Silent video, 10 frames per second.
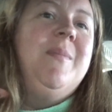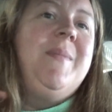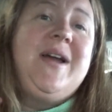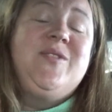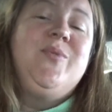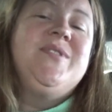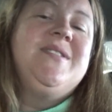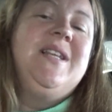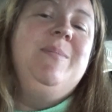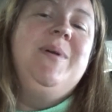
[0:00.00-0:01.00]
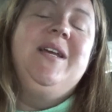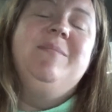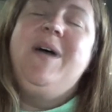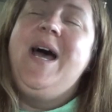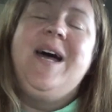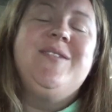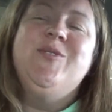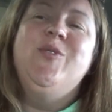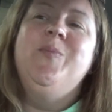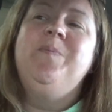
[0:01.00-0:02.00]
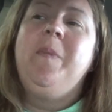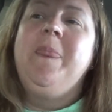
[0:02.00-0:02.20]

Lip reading: Max wasn't sleeping at all.